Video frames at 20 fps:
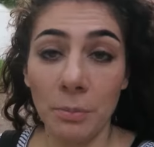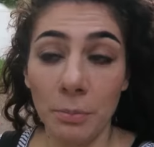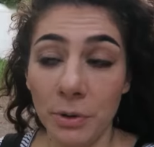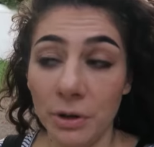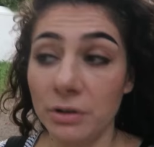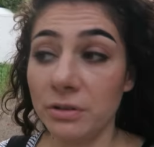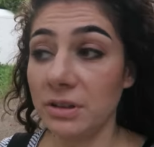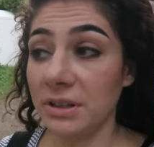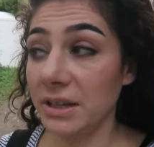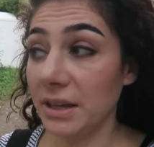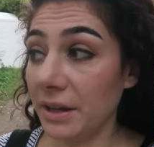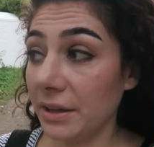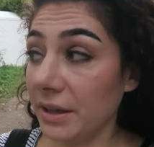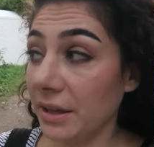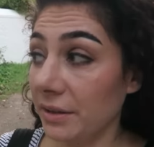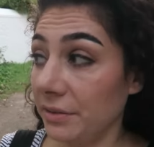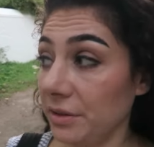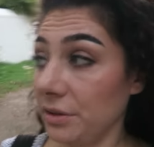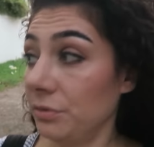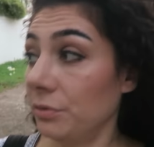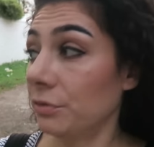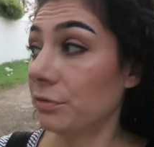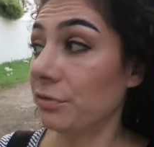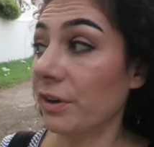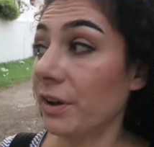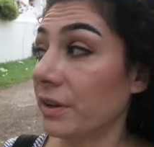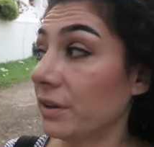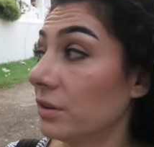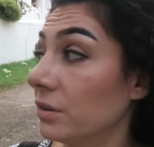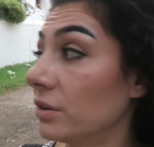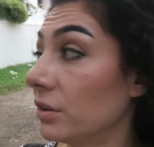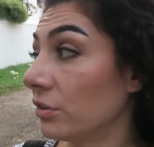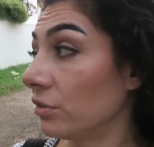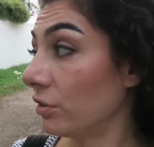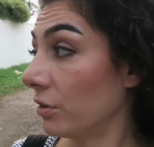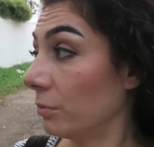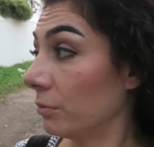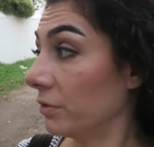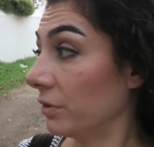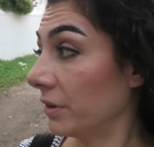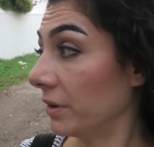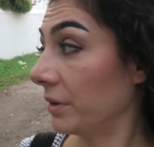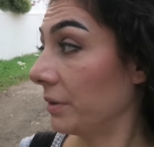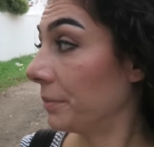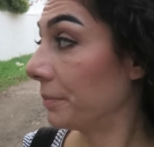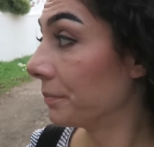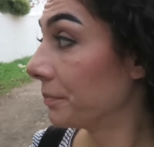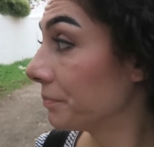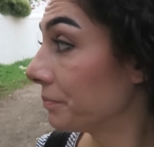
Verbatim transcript: Apparently I can't even find the Dutch cemetery